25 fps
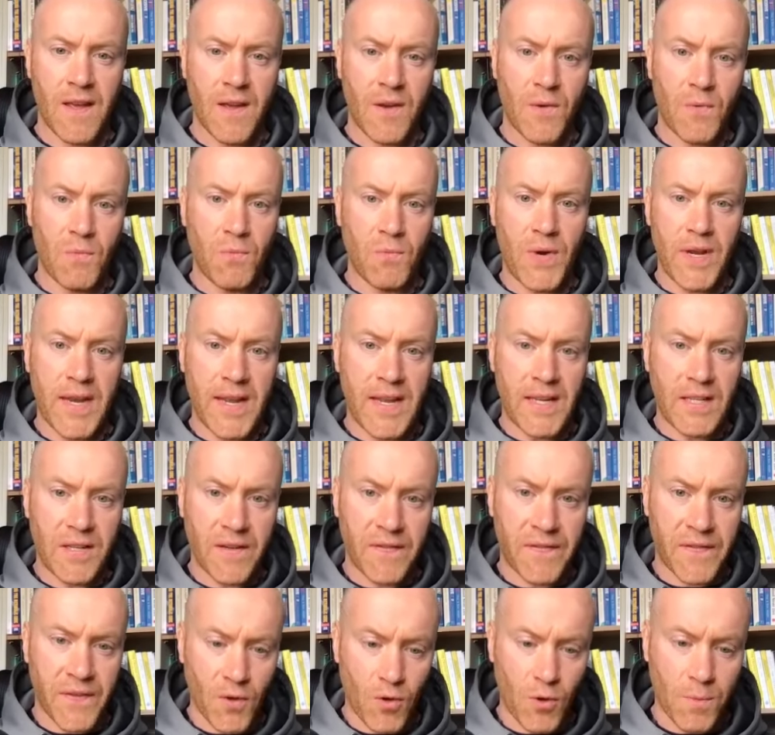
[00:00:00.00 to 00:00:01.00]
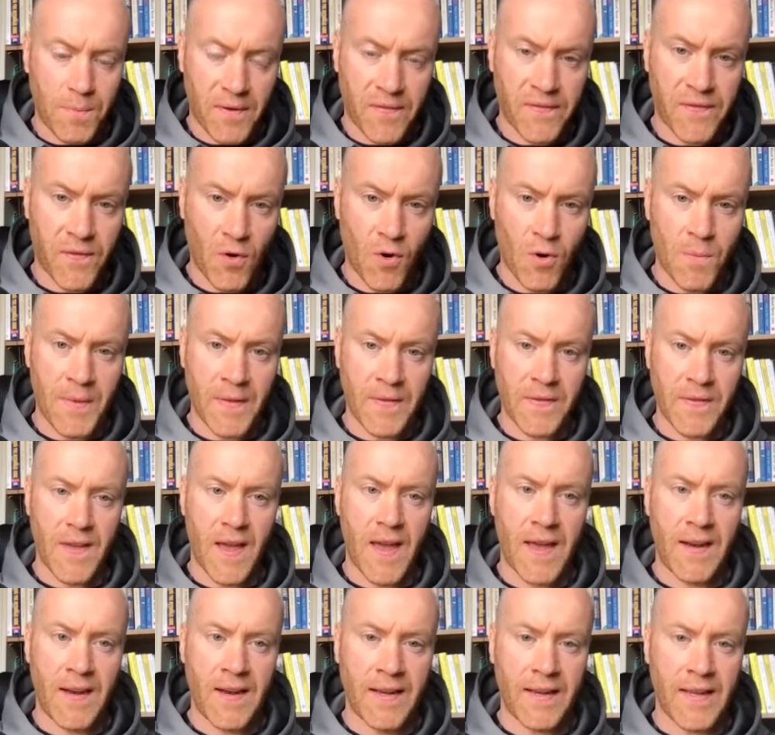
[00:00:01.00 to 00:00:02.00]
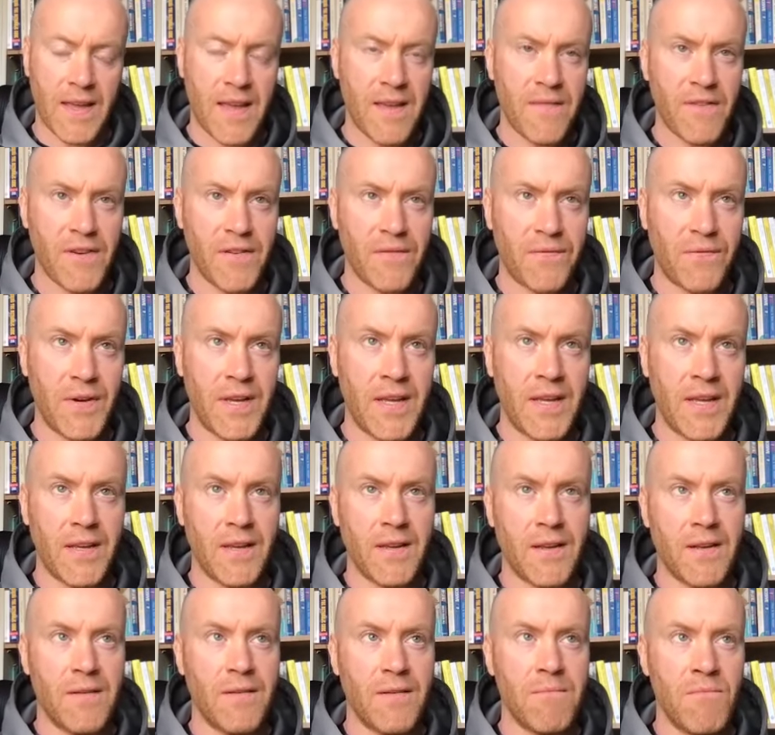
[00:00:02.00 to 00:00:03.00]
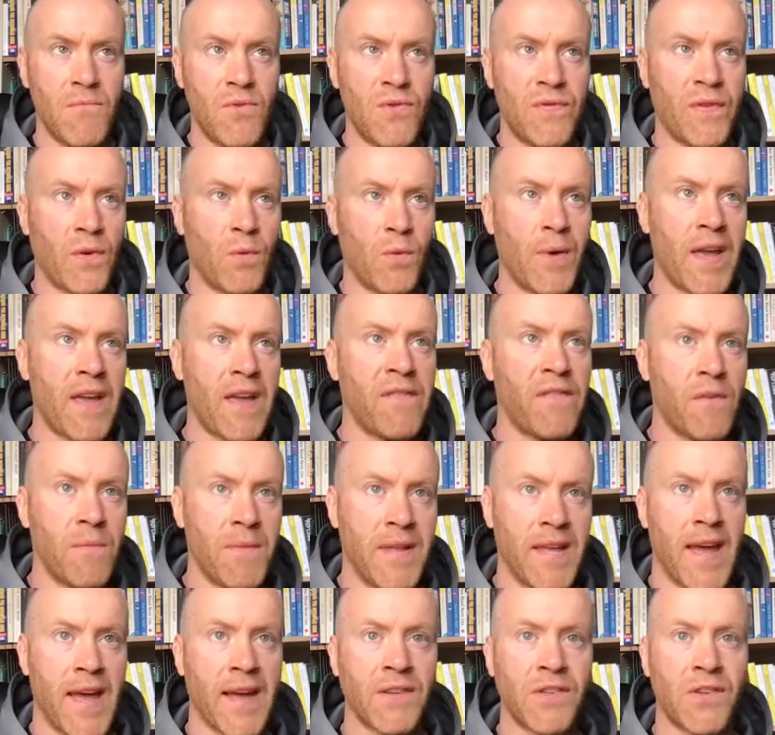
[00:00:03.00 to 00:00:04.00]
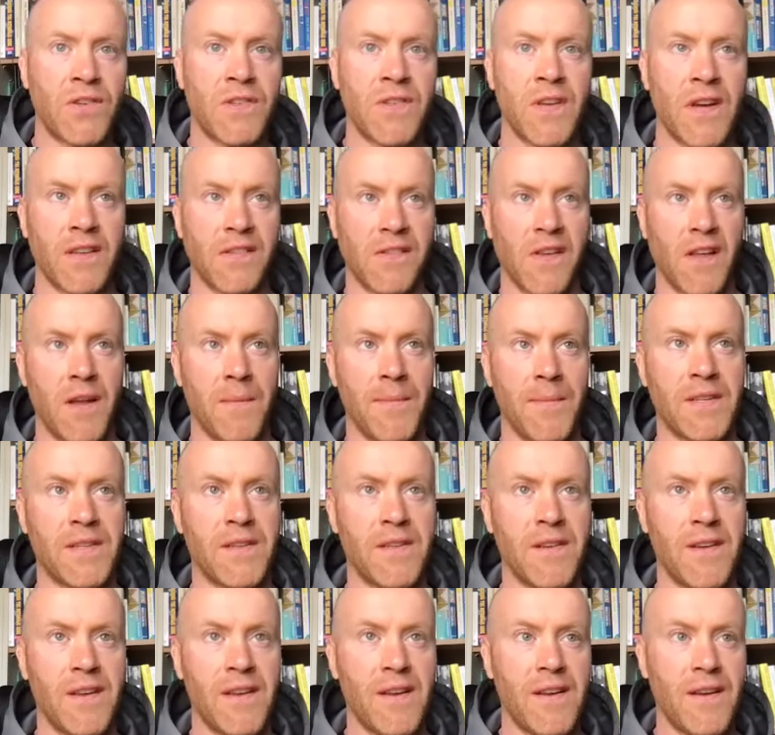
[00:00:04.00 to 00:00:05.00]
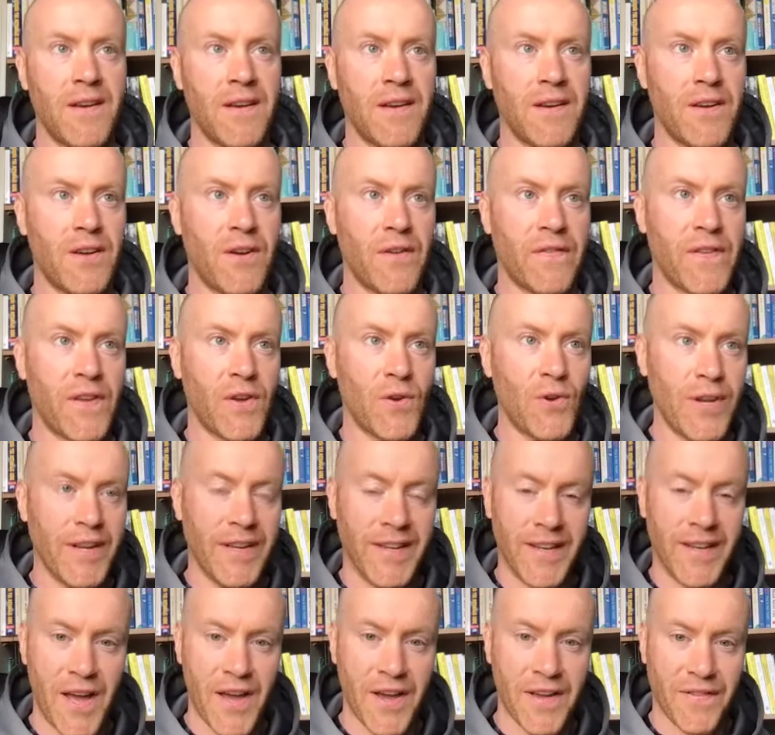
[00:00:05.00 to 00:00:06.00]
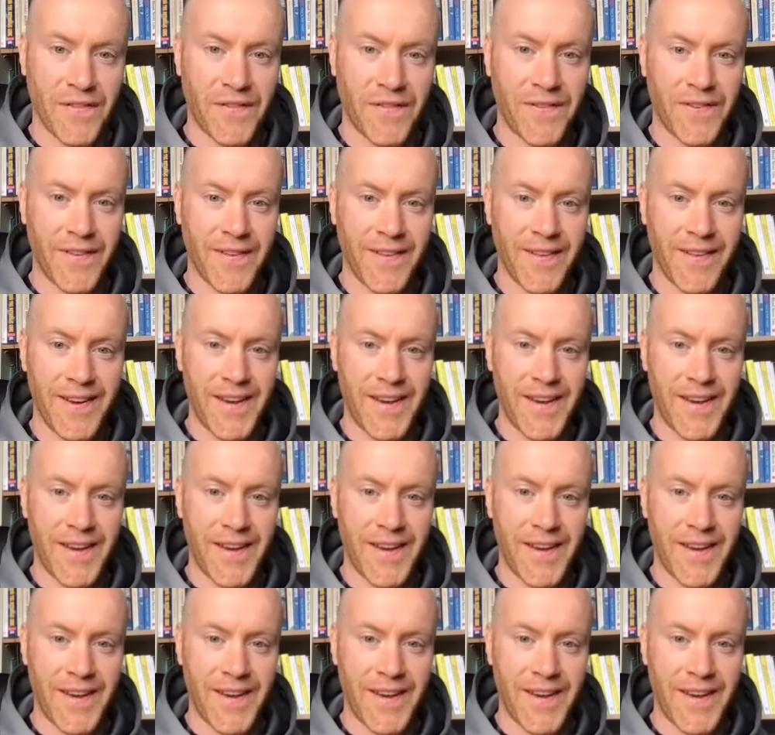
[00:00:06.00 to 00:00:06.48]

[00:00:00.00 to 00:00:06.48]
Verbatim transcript: we need to fuel performance. And like, even if we move away from the exercise element, you're fueling life.